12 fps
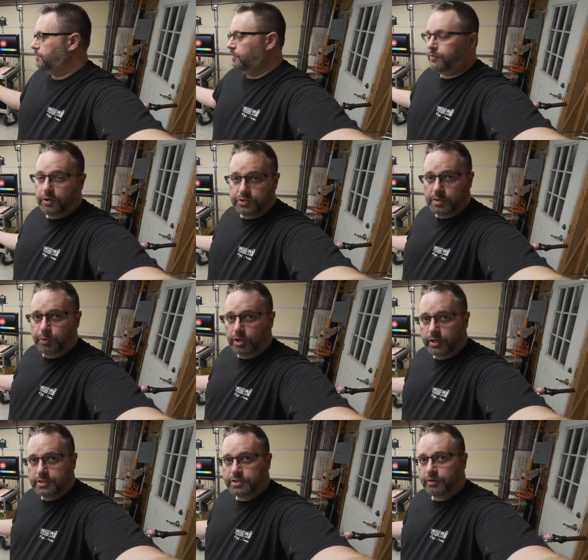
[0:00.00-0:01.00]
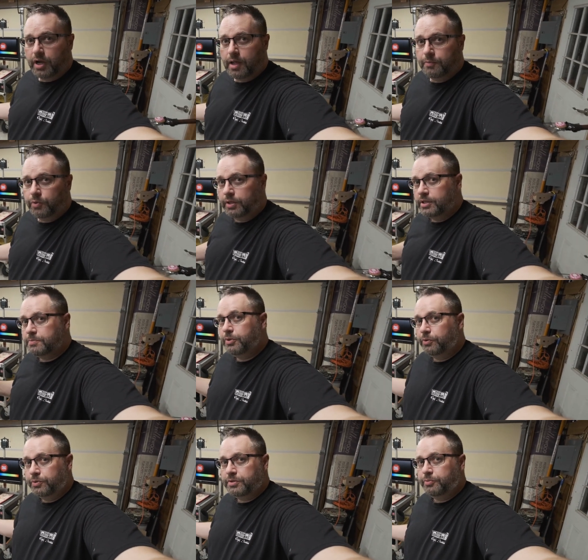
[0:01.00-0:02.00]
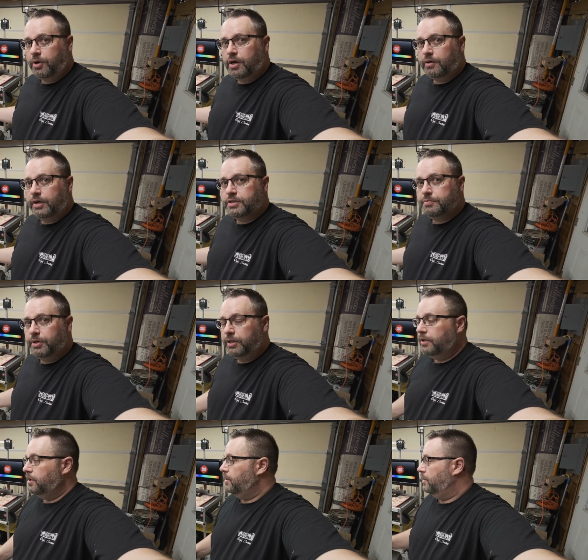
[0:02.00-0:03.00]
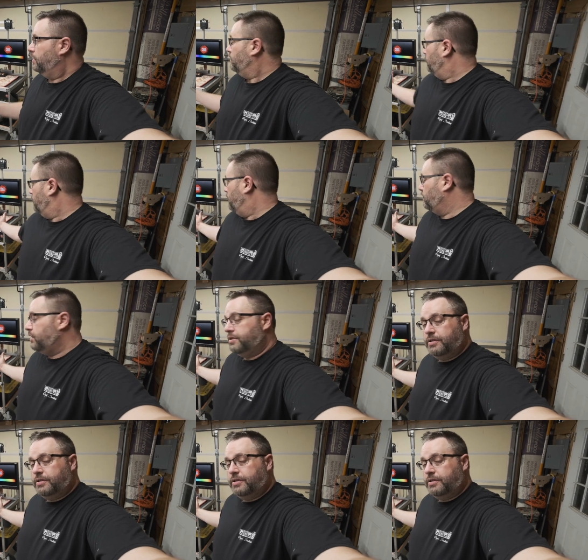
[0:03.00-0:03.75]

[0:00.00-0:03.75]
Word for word: of the photos I put on Instagram when this build was in progress, but here it is.